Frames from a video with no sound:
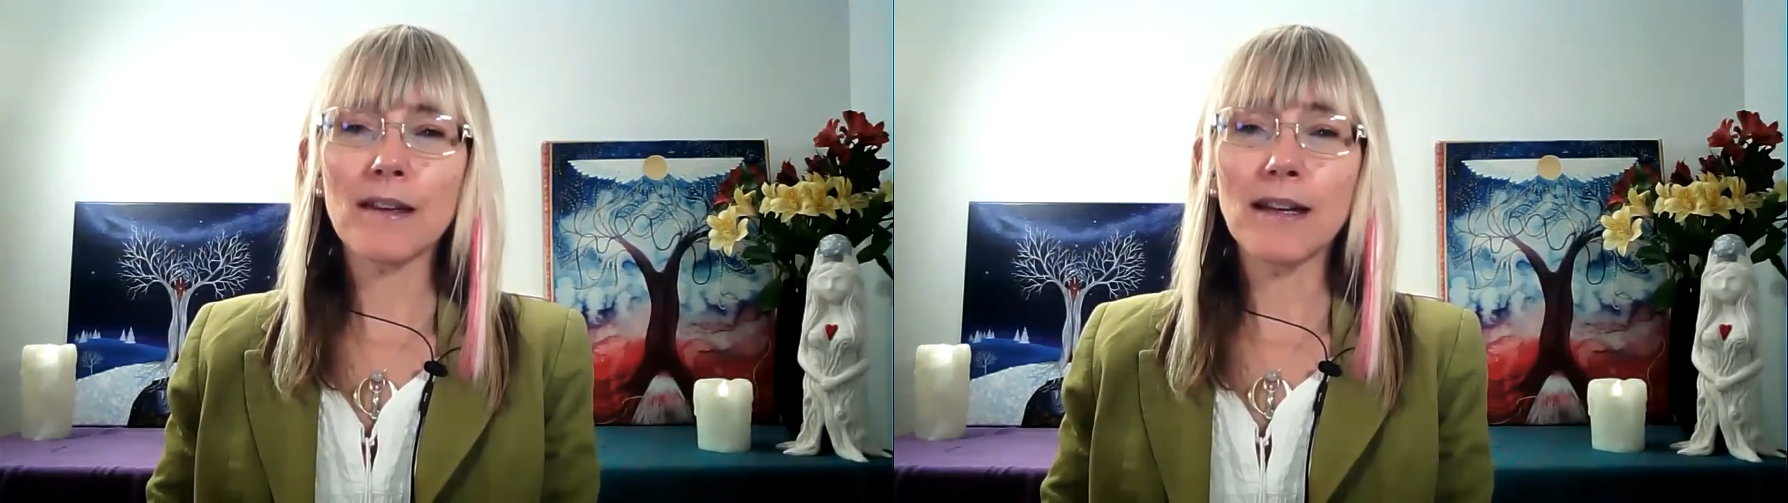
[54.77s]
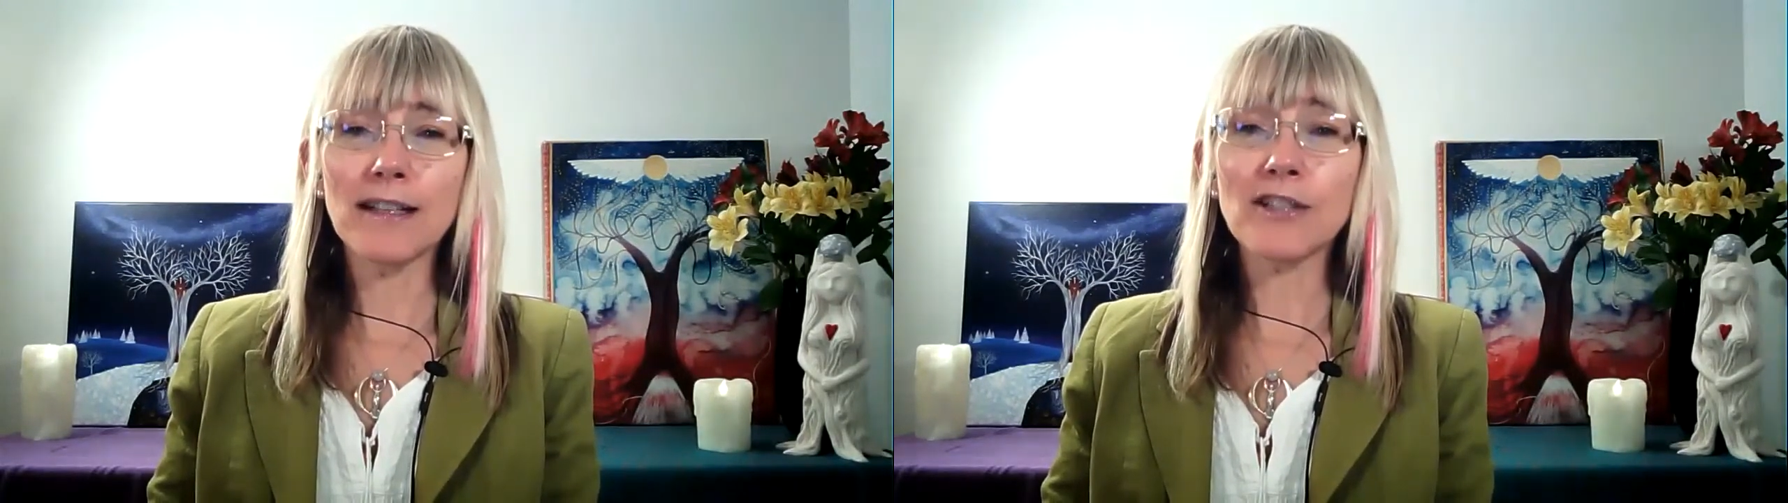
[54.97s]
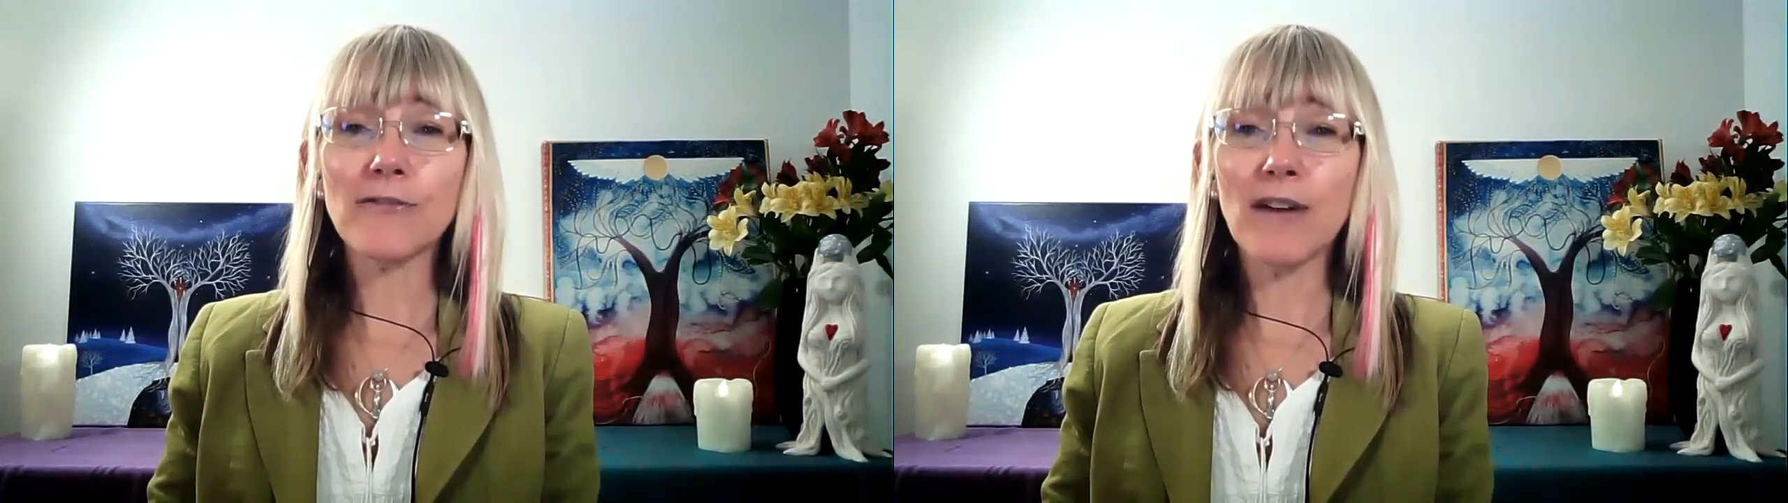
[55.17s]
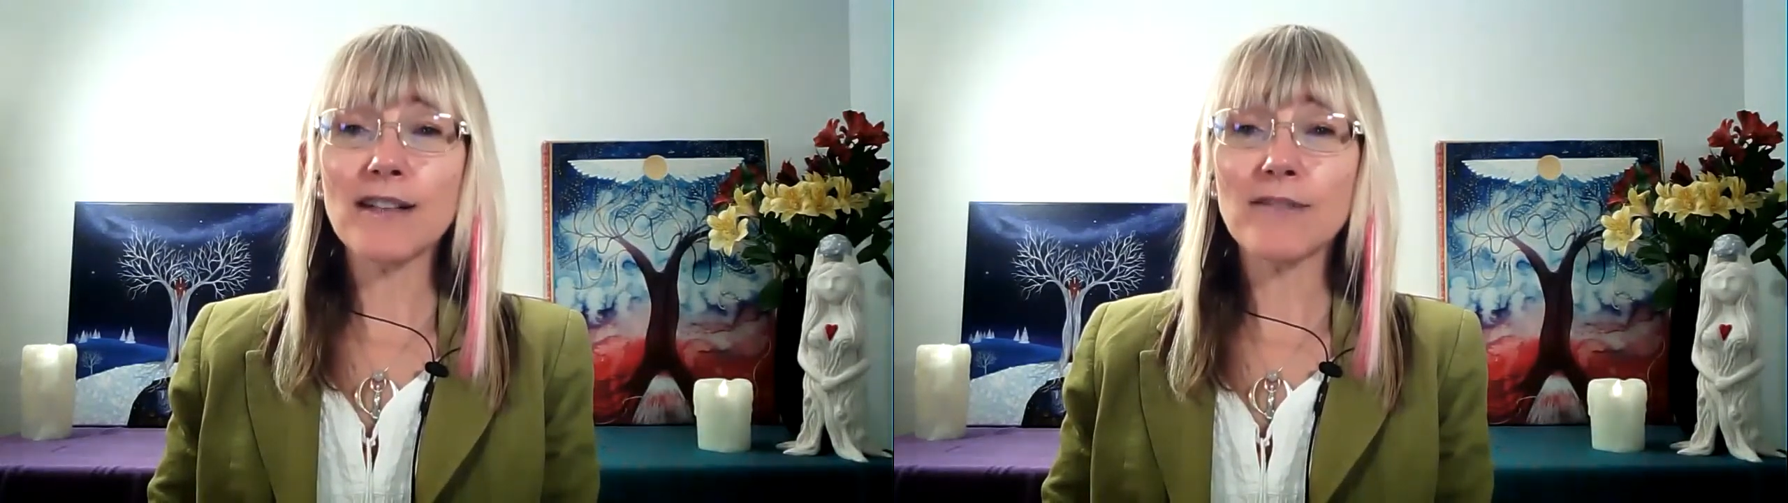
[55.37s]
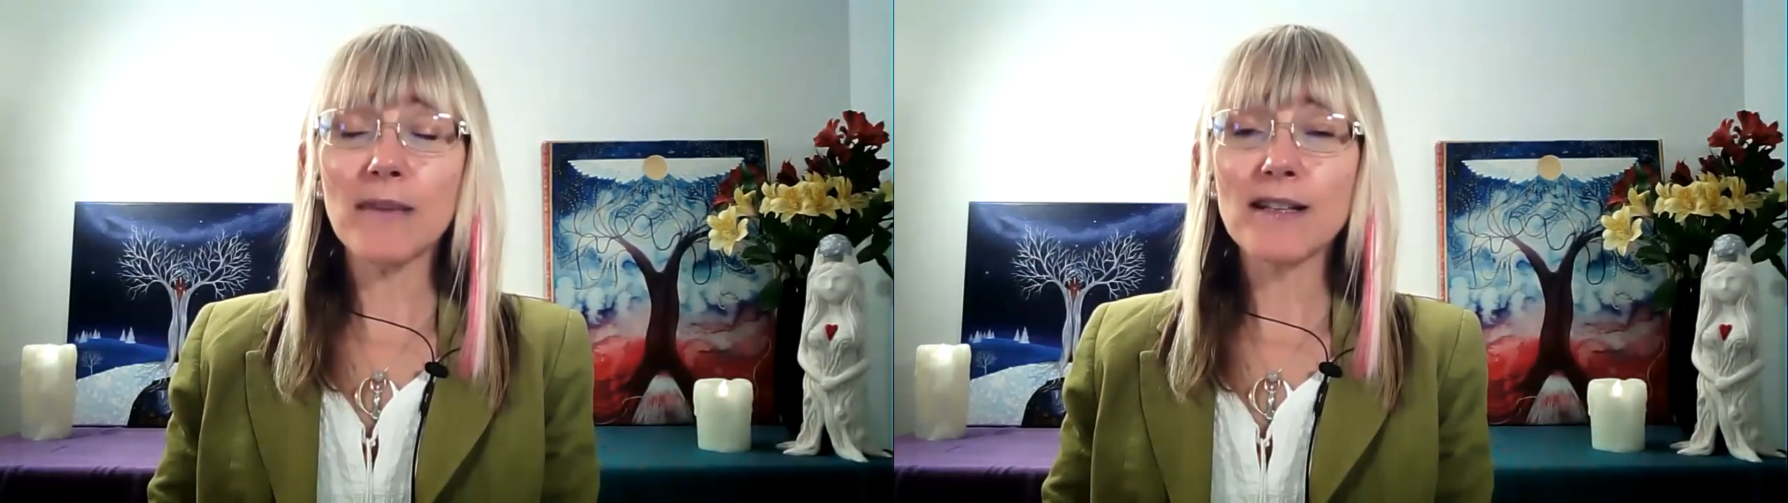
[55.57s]
In each
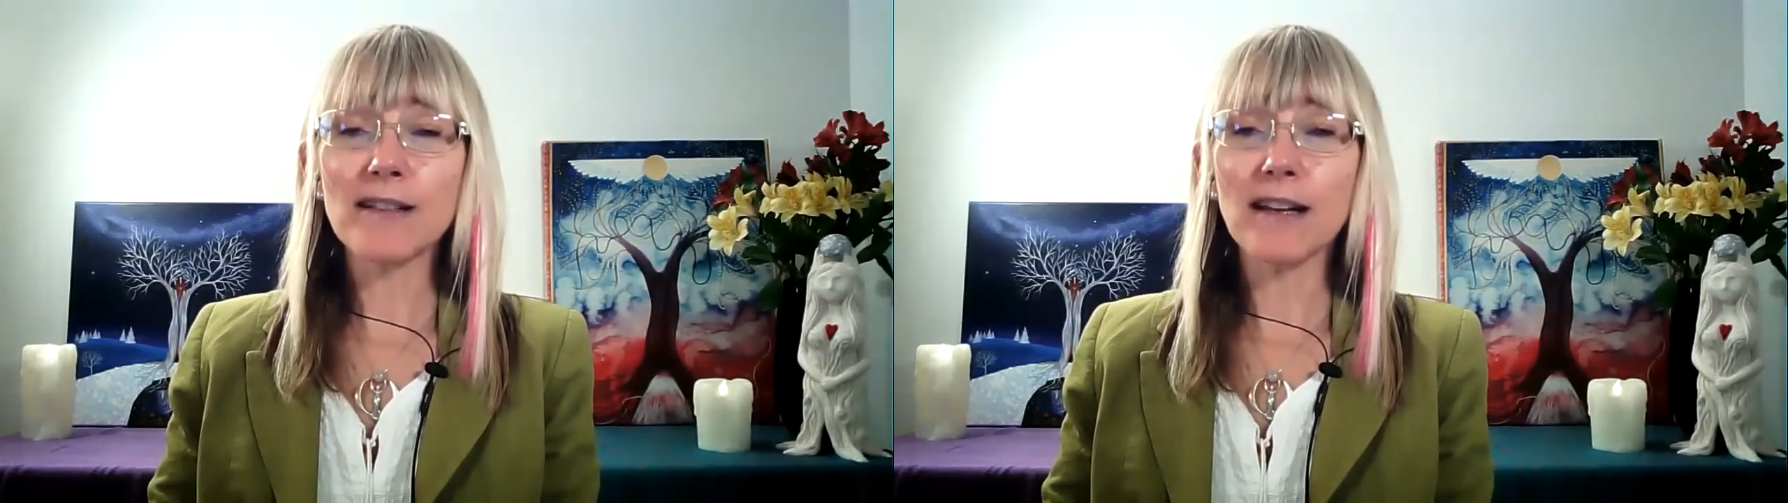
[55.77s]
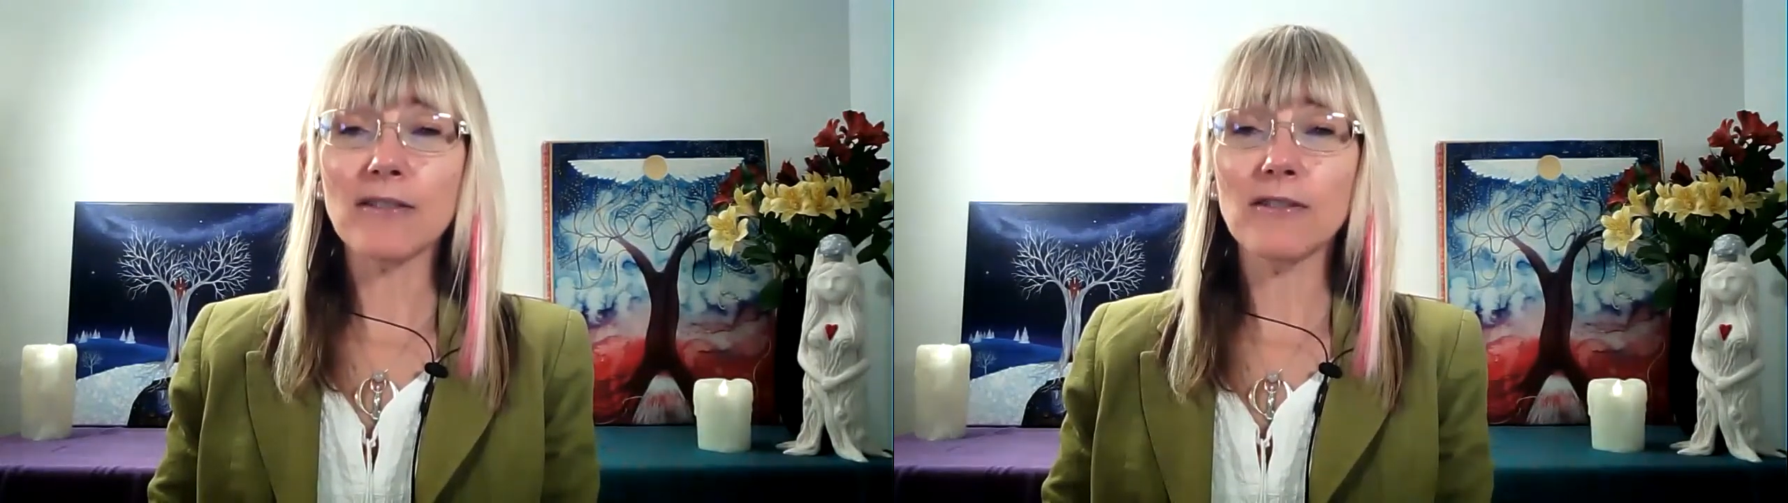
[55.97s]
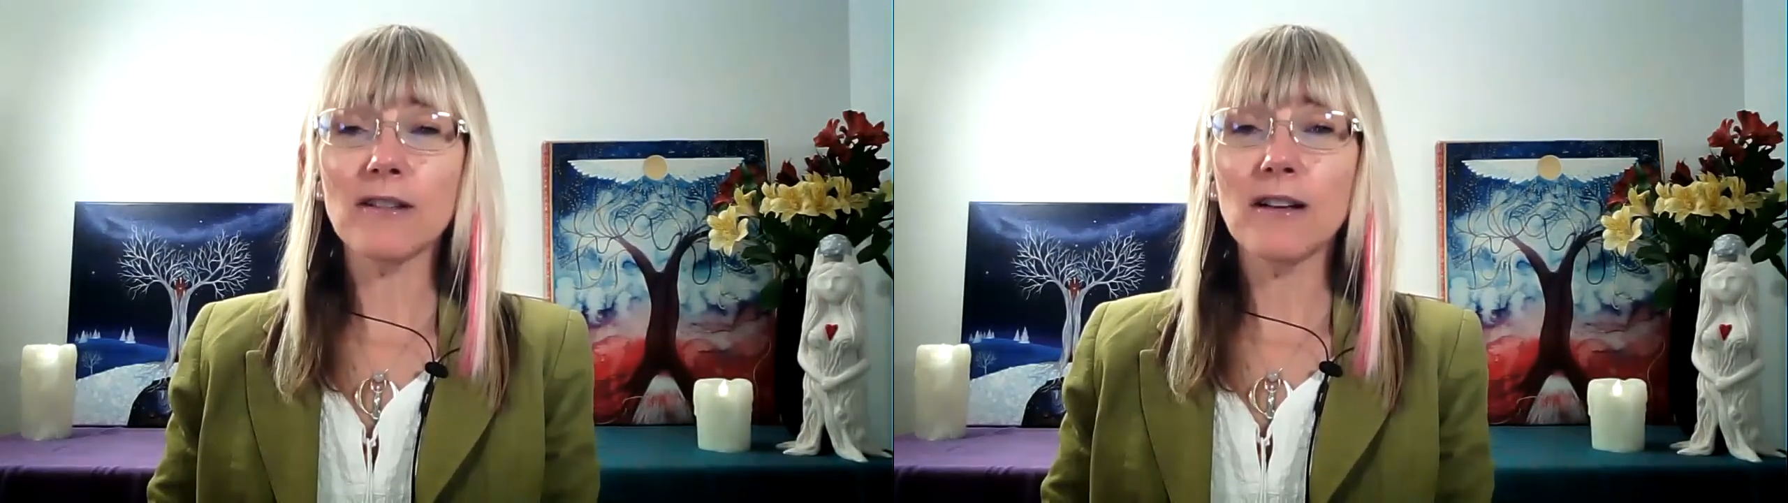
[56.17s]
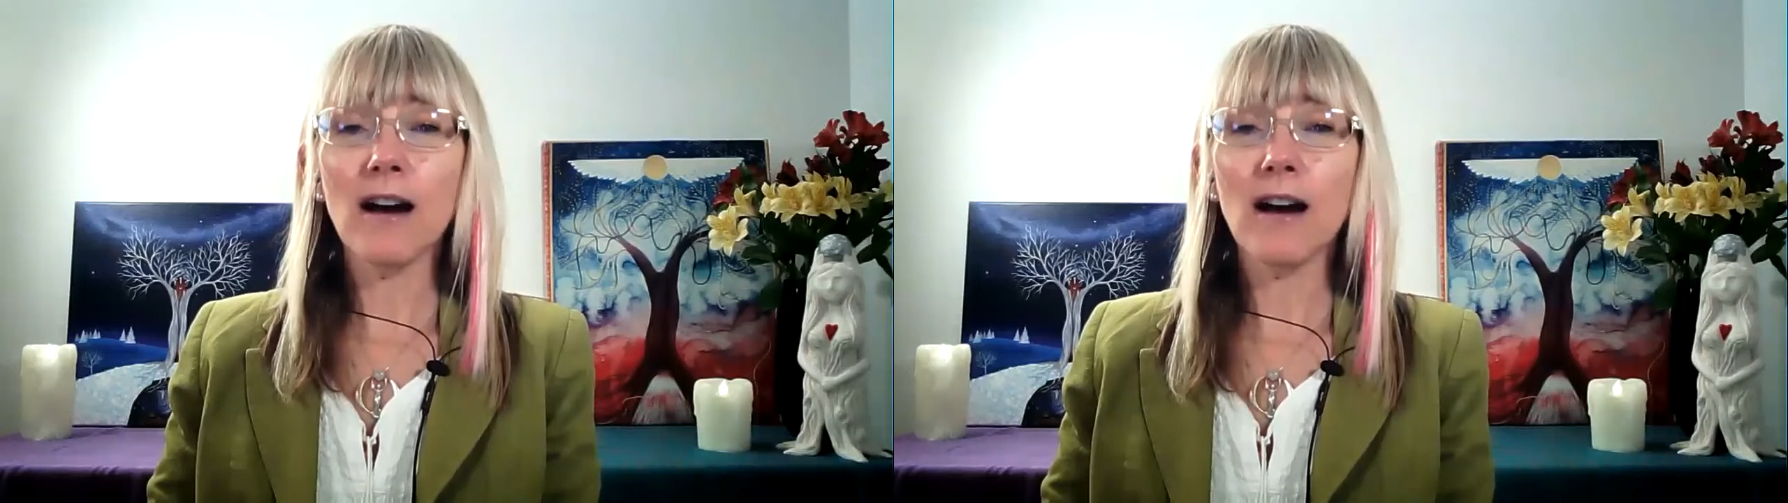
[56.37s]
phase of my cycle,